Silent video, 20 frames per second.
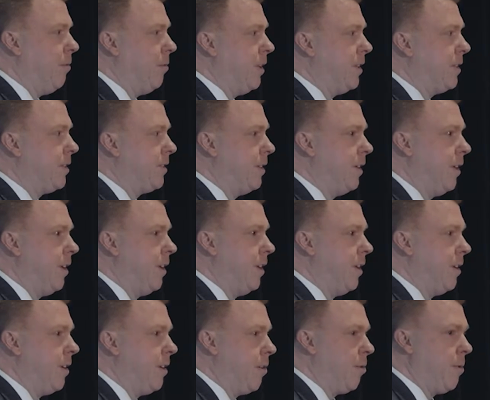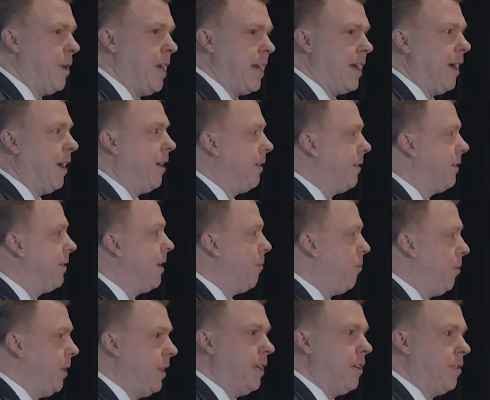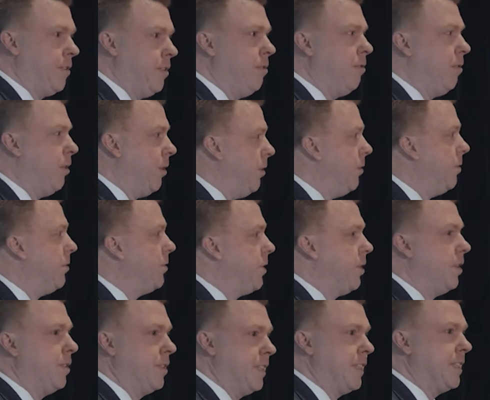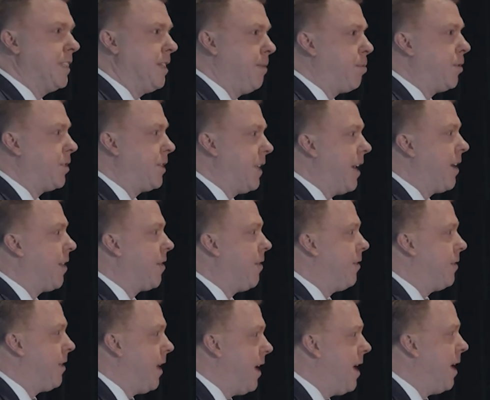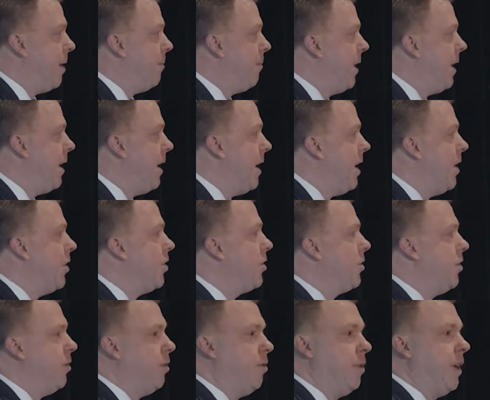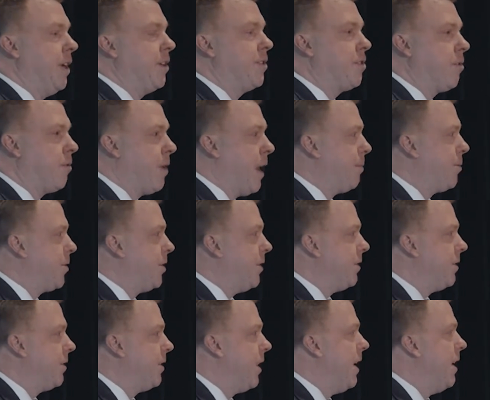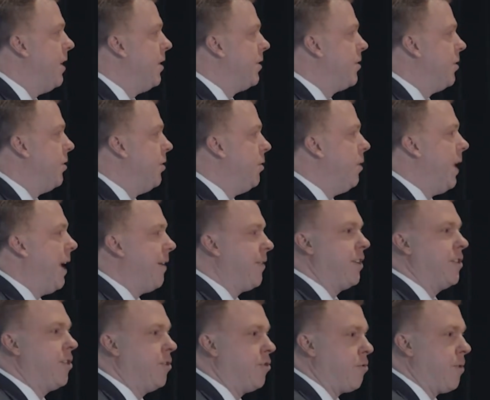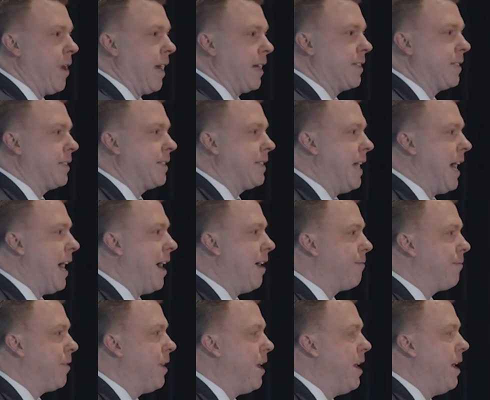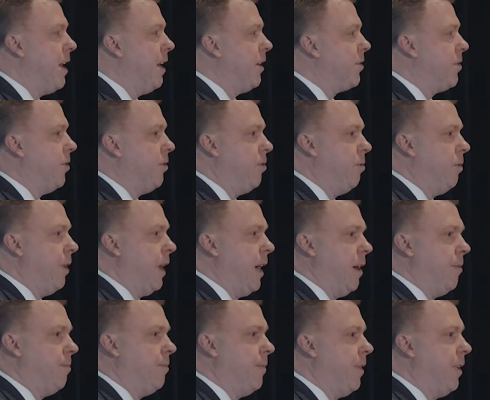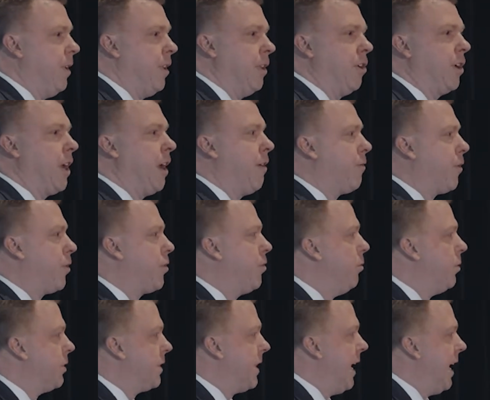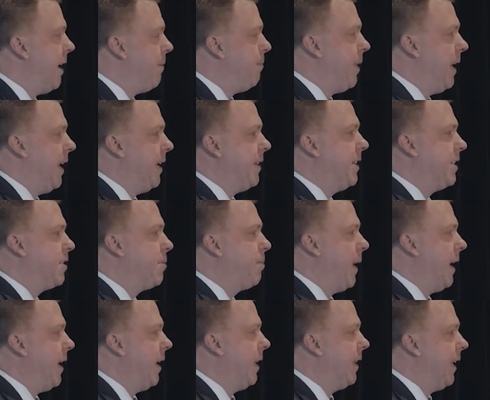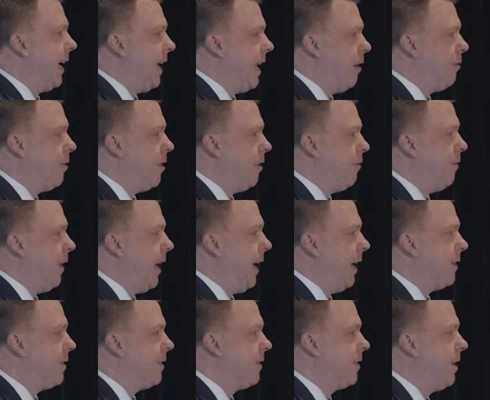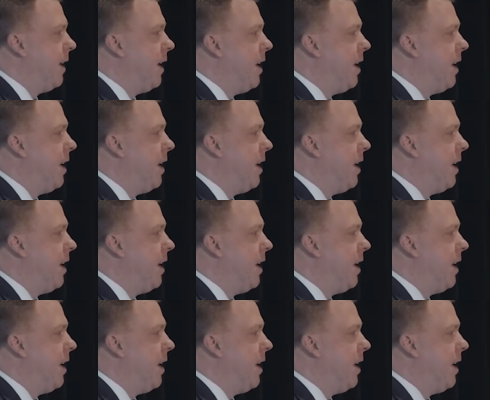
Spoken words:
was, eureka, they really do lose 60% of their time to interruptions, to having to direct staff, to looking for tools that hadn't been anticipated and laid out in advance,